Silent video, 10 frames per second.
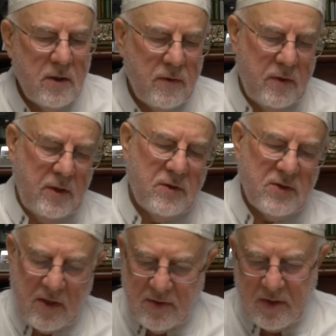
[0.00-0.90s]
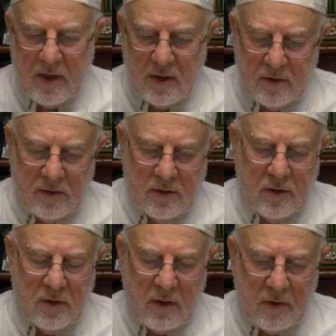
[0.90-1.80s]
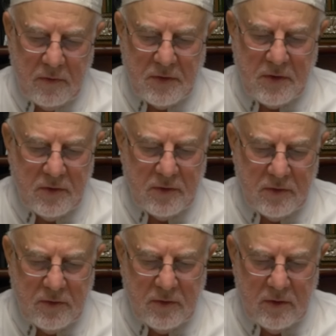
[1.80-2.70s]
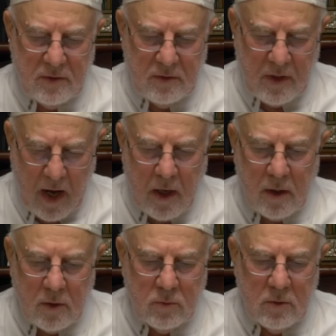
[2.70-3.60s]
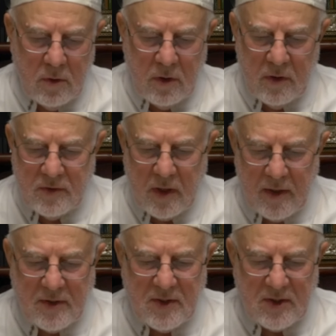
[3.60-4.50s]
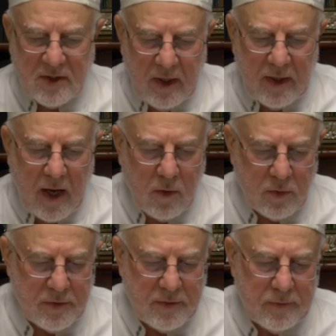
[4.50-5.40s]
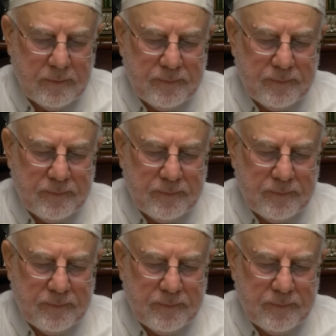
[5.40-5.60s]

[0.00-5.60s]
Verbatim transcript: the sunset and this is now is like 16 hours.